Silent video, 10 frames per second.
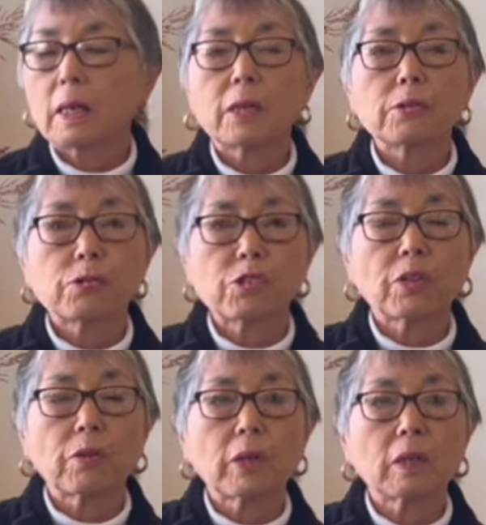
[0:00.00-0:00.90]

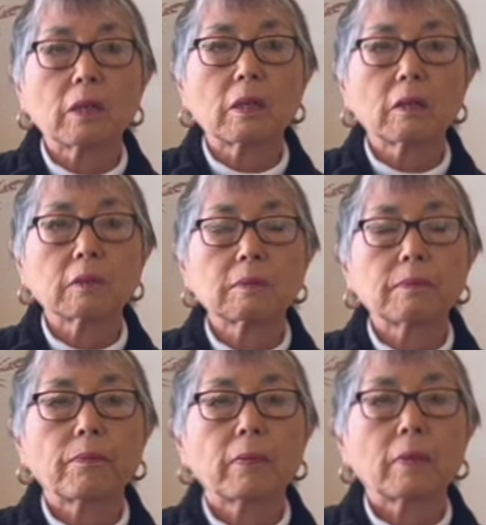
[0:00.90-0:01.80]
hysteria
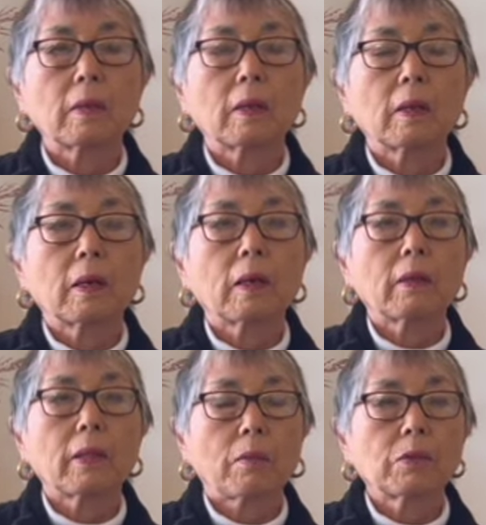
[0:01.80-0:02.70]

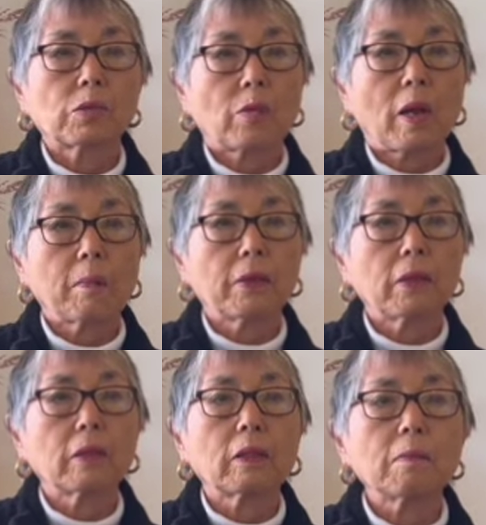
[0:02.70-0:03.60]
that was rampant
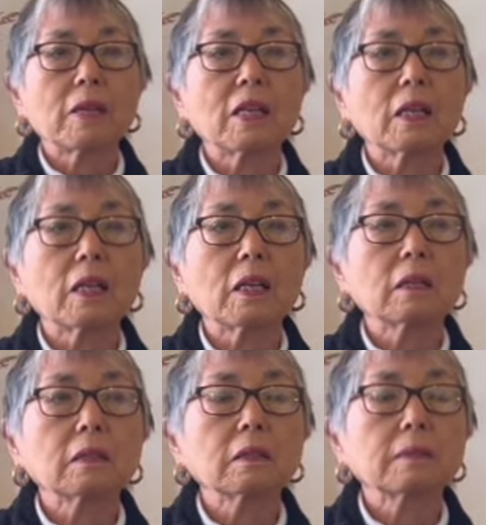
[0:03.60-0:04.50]
in the media,